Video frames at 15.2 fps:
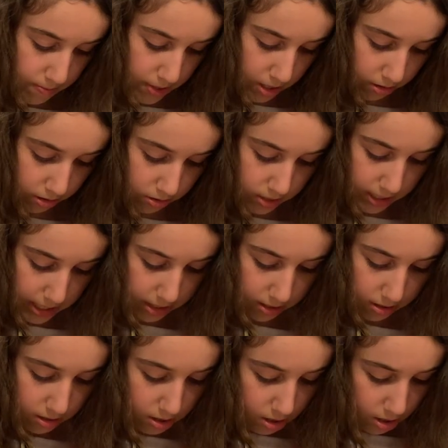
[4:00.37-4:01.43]
big routine.
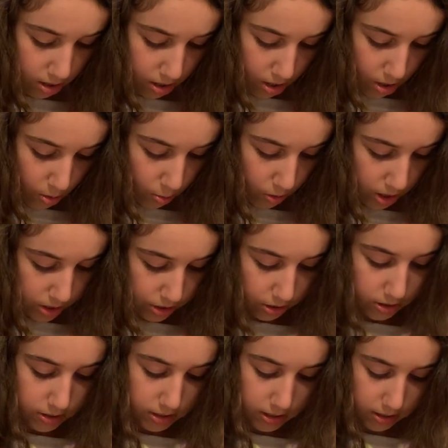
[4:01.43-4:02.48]
When
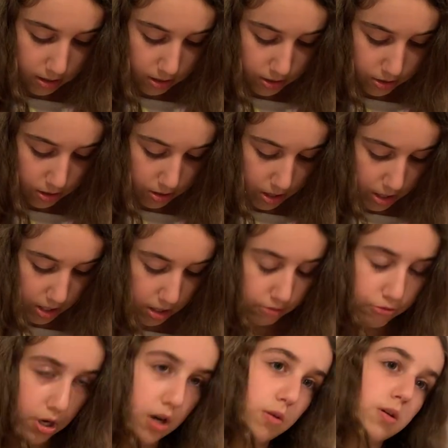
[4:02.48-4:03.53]
certain skills are done in a
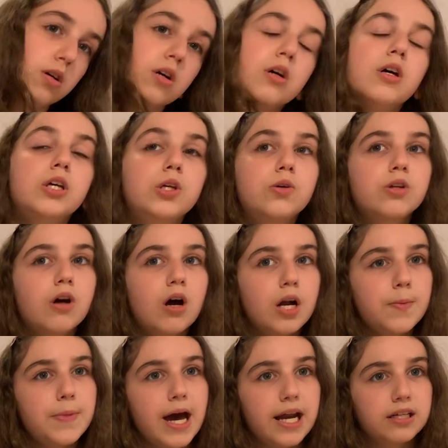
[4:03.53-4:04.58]
row, you could
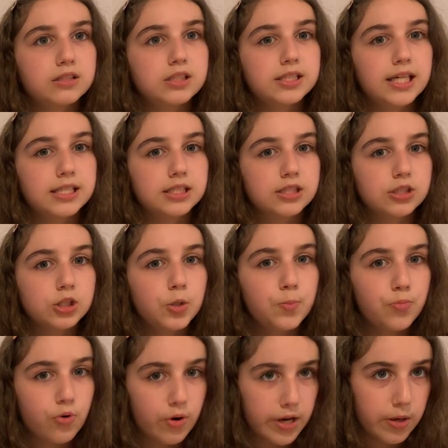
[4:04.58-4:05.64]
automatically get
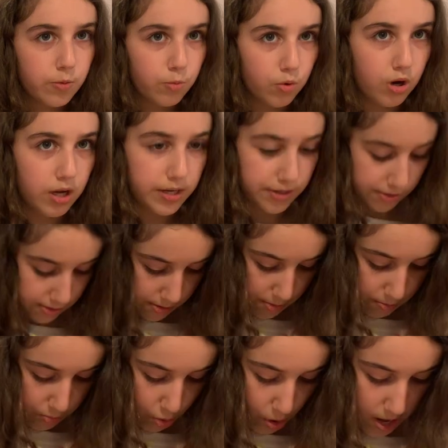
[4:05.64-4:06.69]
0.1
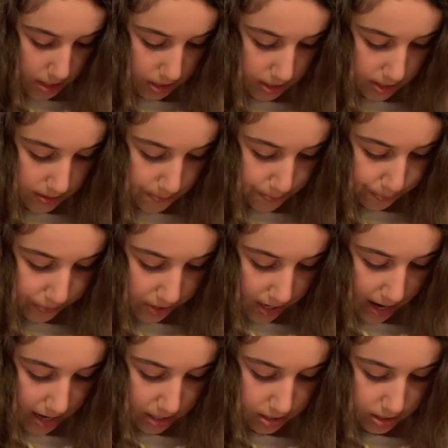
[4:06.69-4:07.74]
points
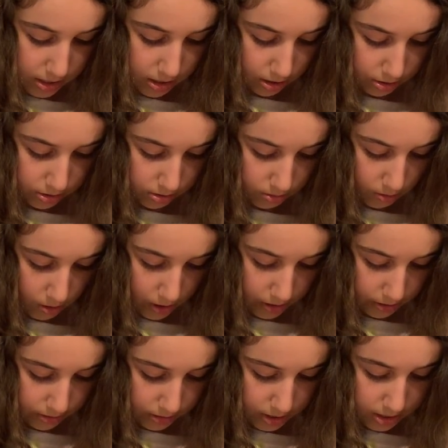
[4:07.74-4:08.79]
added to your score.
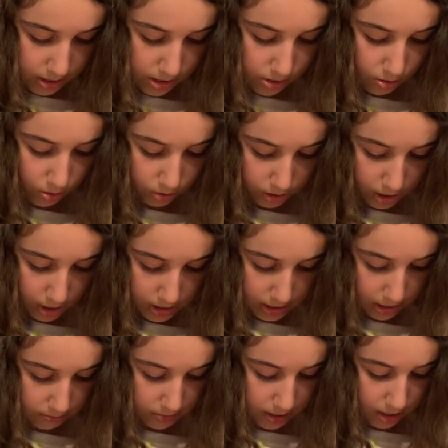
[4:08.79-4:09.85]
This is only on
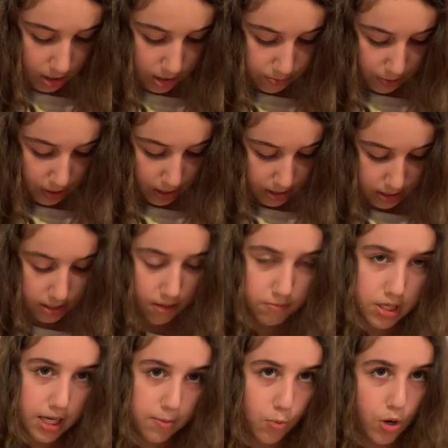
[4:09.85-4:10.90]
some skills because some
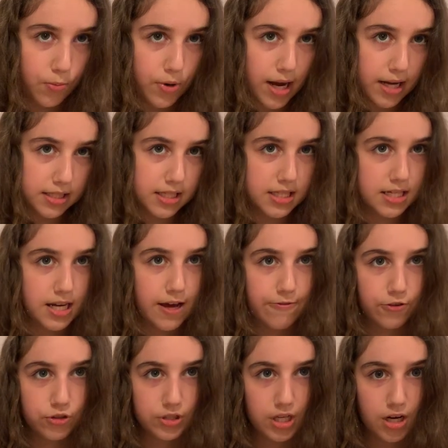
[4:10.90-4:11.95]
take more practice and
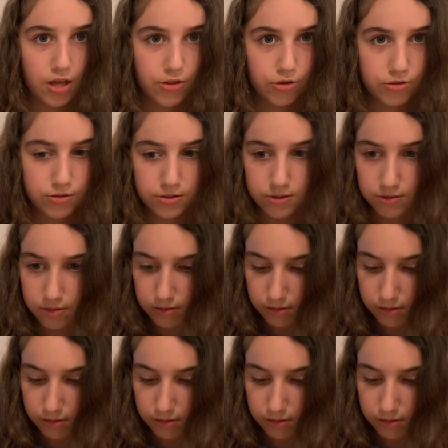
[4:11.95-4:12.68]
effort than others.